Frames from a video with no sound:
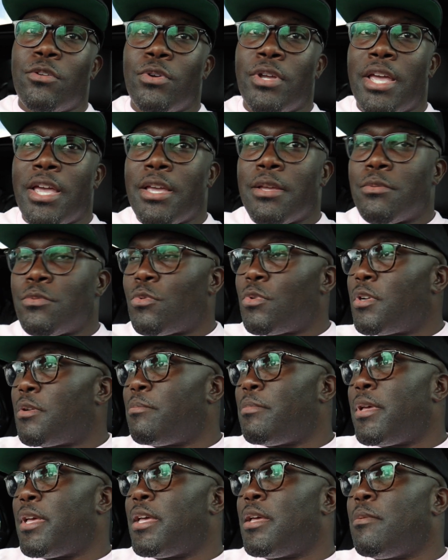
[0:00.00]
no games with
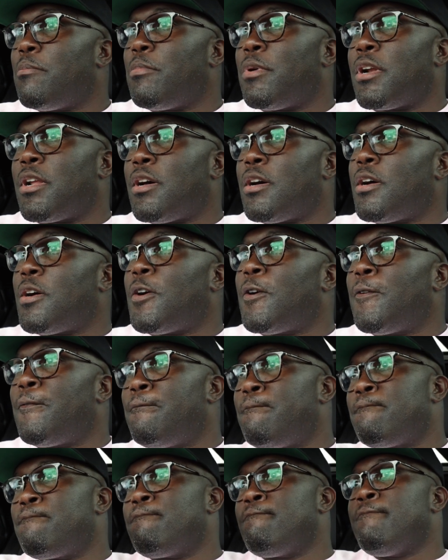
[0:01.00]
them, man. But uh,
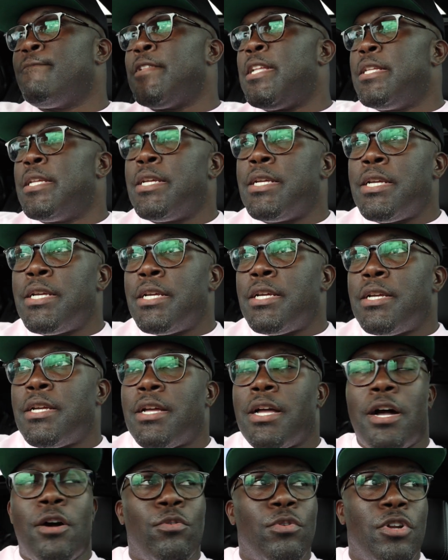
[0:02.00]

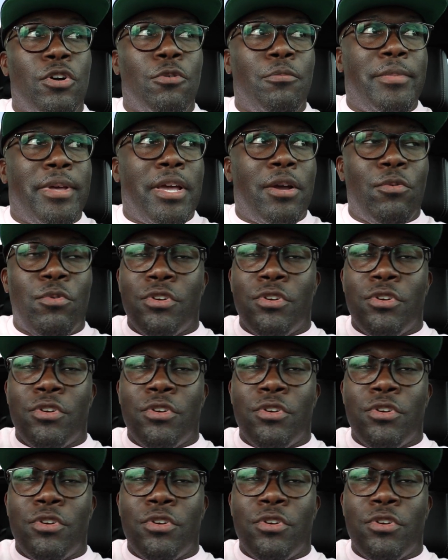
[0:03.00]
I don't know, man.